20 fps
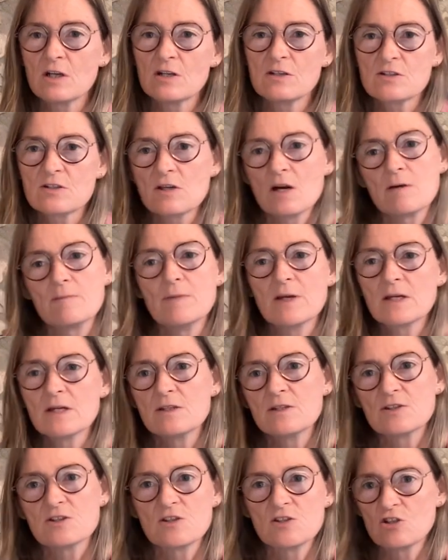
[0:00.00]
and start making
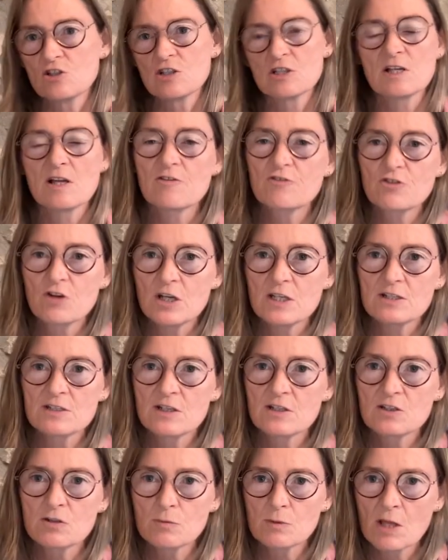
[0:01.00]
decisions left, right, and
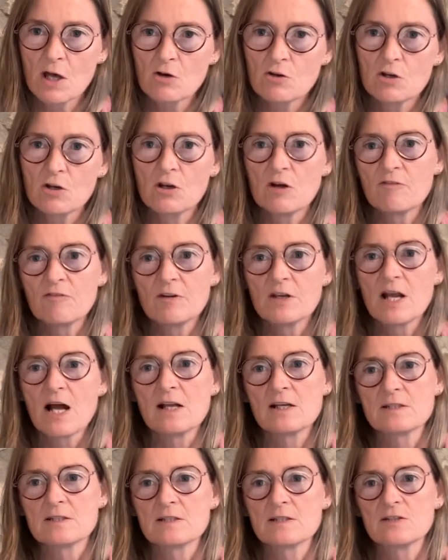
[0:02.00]
centre without enough
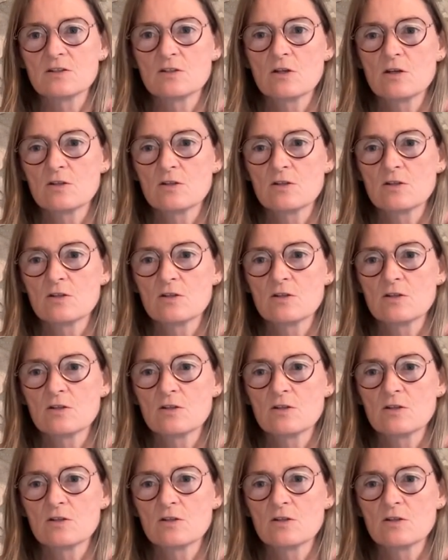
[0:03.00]
analysis.